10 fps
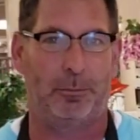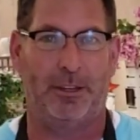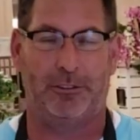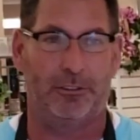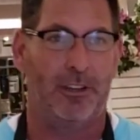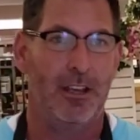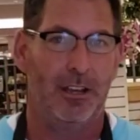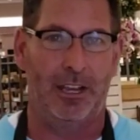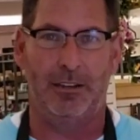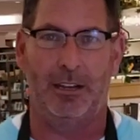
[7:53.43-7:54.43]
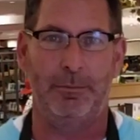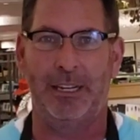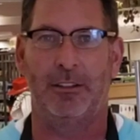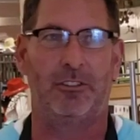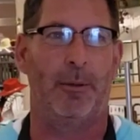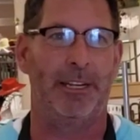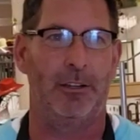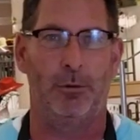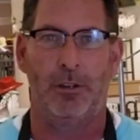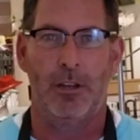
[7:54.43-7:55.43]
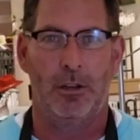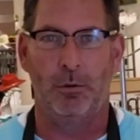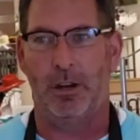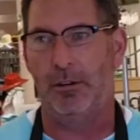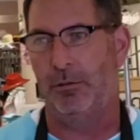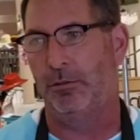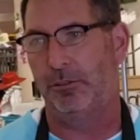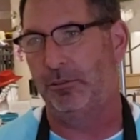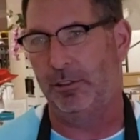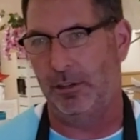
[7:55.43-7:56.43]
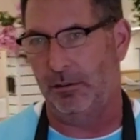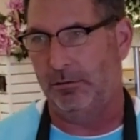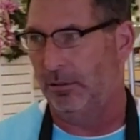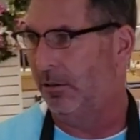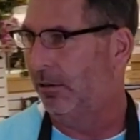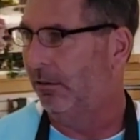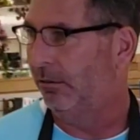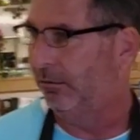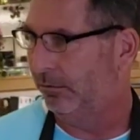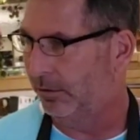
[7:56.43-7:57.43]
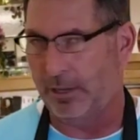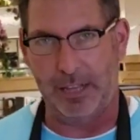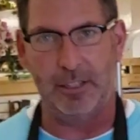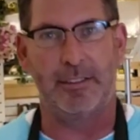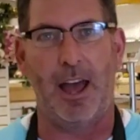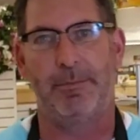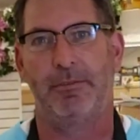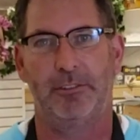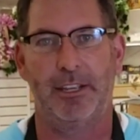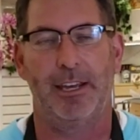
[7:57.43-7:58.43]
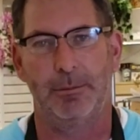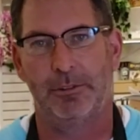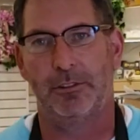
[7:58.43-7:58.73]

business, and being somebody who's, you know, at the top of his game.